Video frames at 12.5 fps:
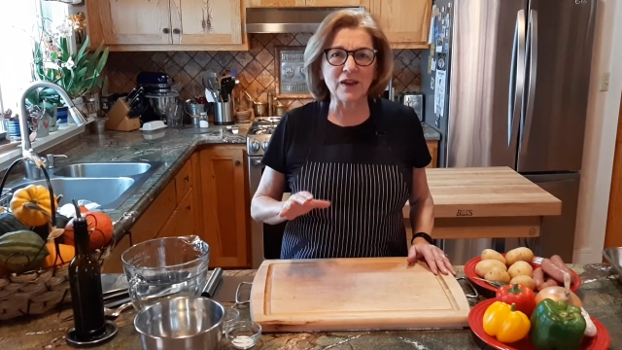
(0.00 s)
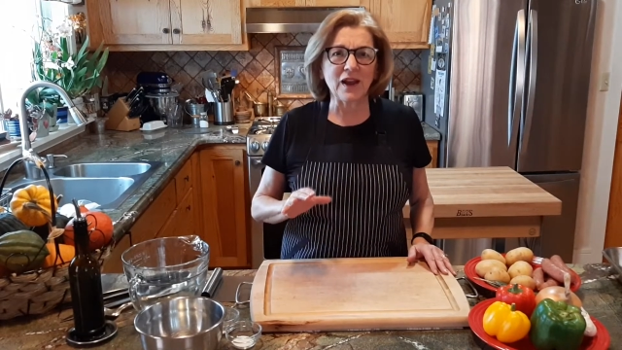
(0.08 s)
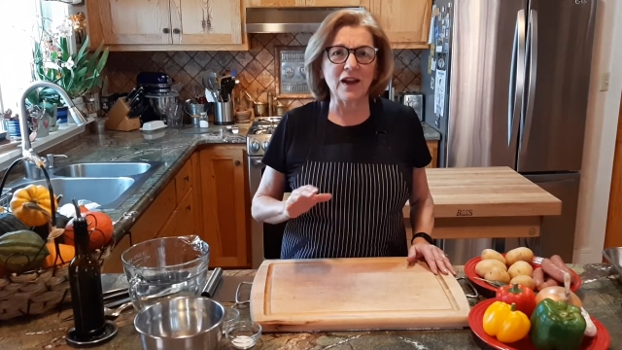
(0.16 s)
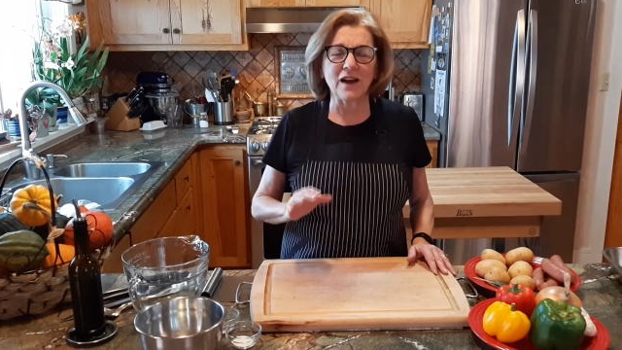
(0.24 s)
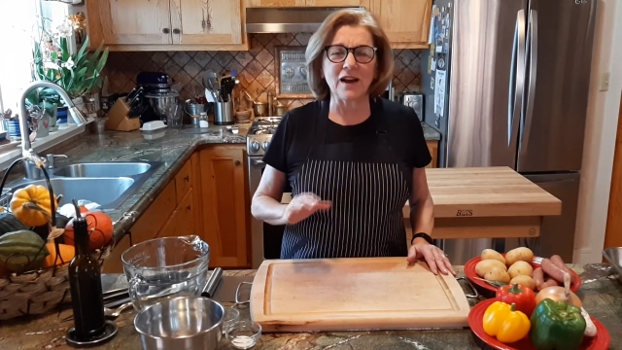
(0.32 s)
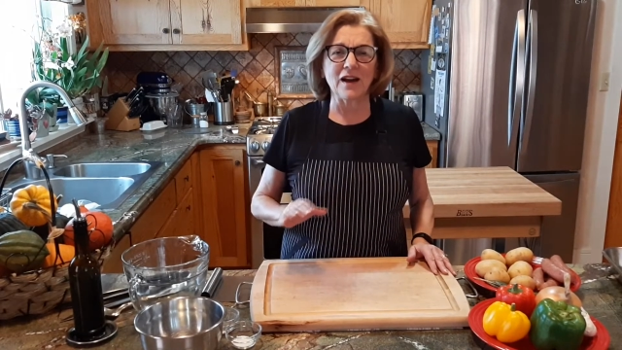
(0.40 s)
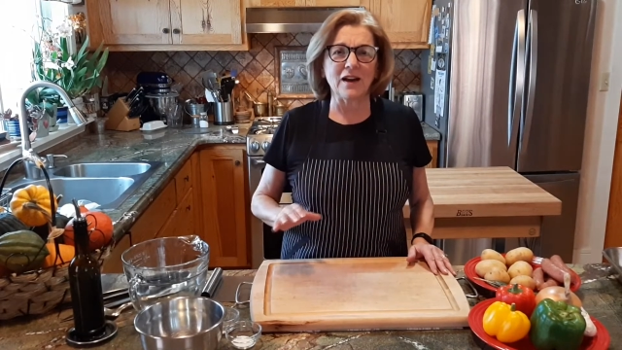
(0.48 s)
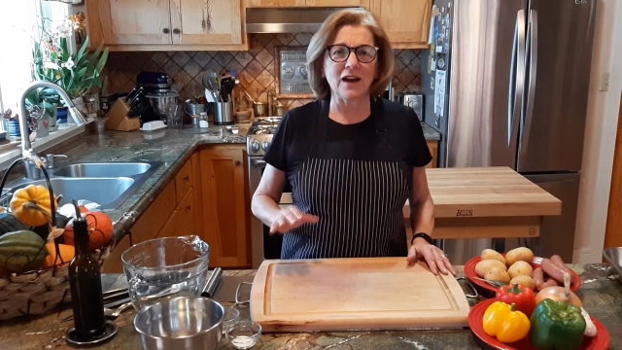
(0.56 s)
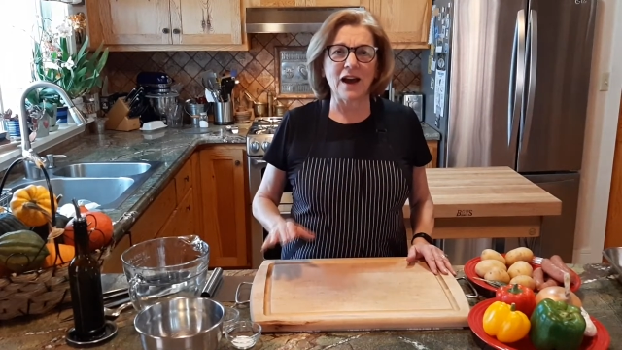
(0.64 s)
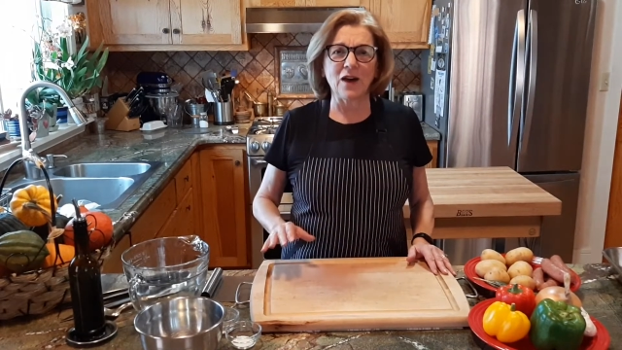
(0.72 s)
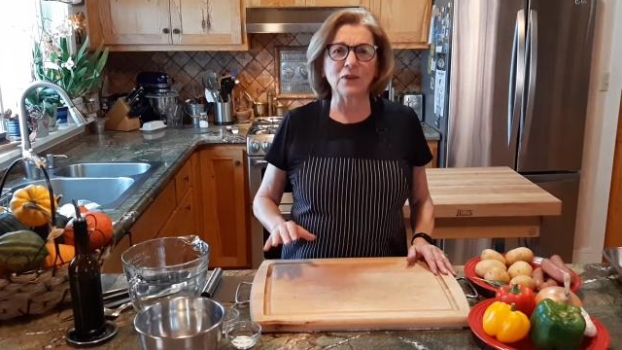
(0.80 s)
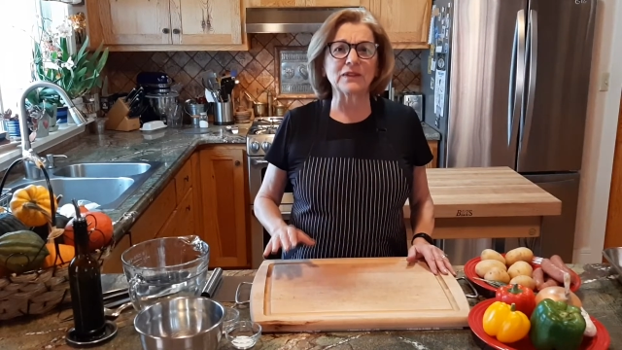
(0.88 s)

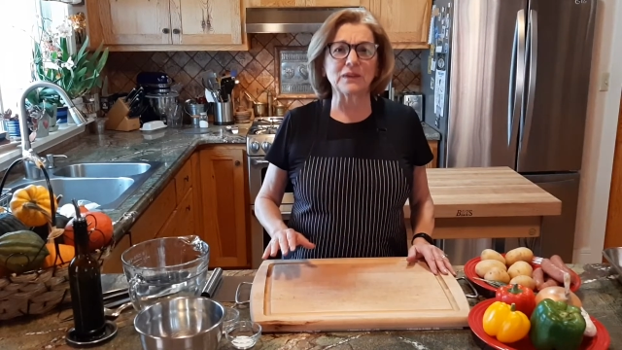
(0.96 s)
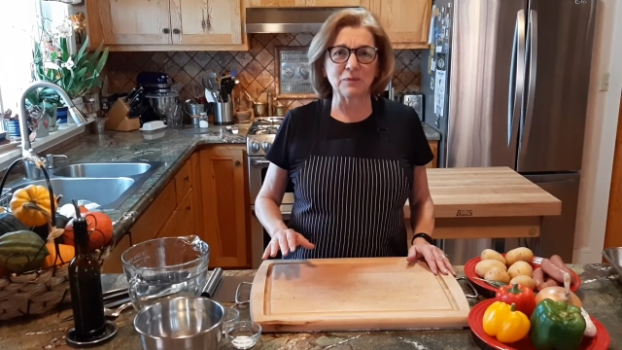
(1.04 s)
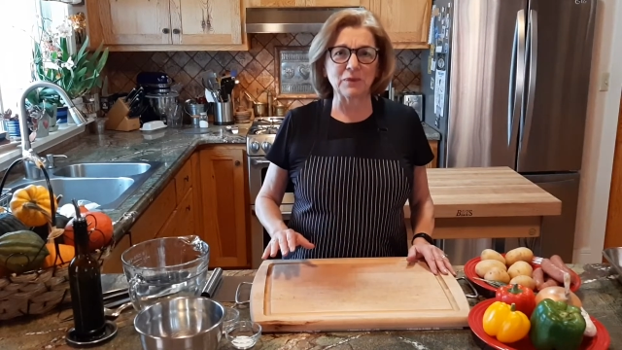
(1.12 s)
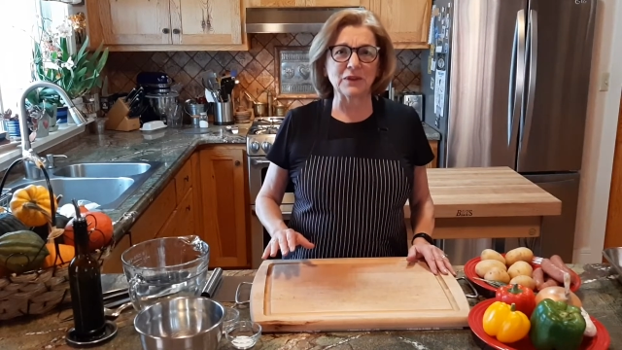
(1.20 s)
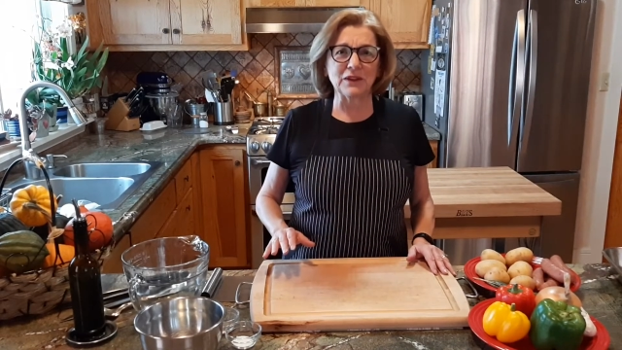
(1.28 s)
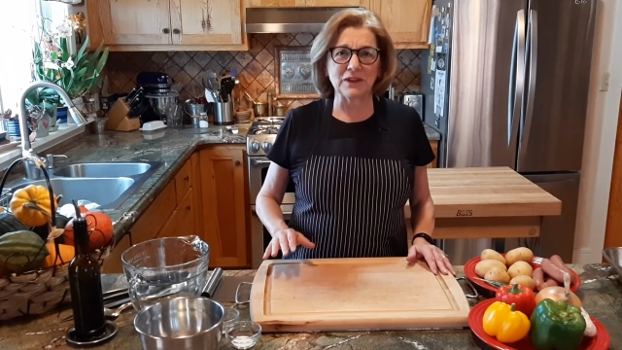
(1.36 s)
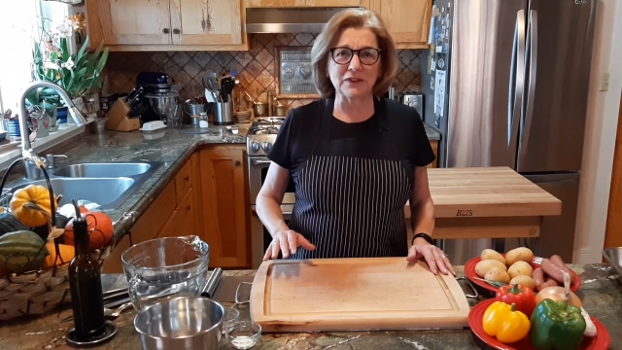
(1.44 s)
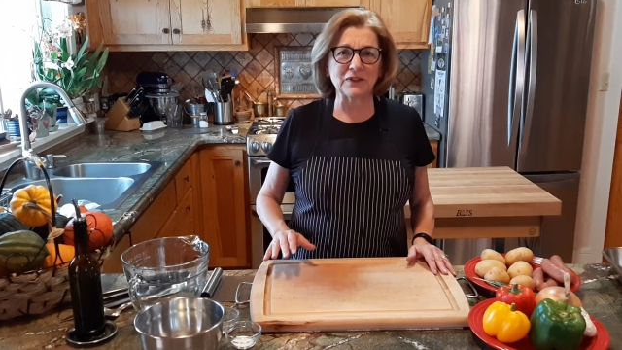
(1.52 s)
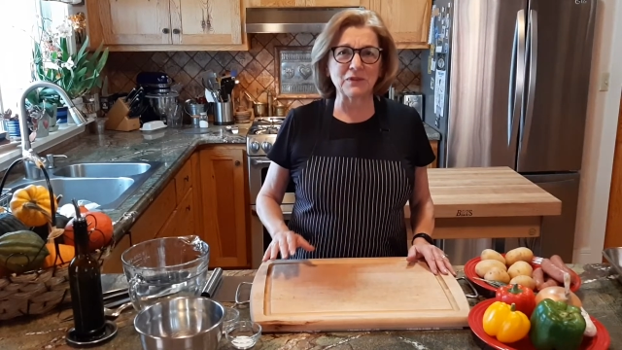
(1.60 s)
how simple it is to